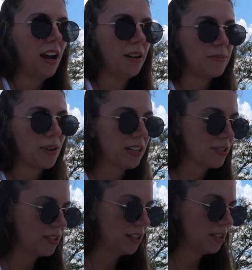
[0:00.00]
Um, so I
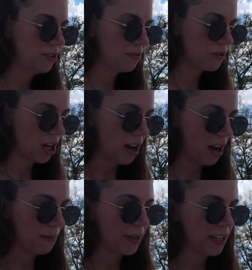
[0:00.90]
started a new
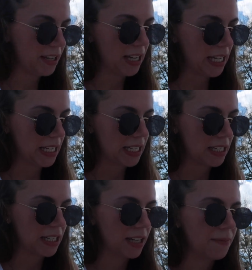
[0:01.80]
job
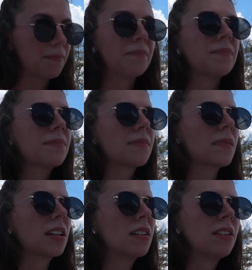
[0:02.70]
in
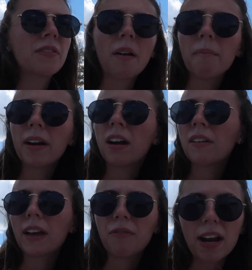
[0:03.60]

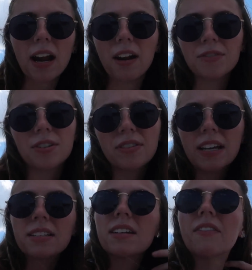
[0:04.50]
November, like right after
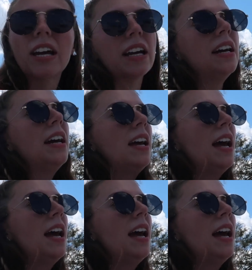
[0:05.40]
Thanksgiving.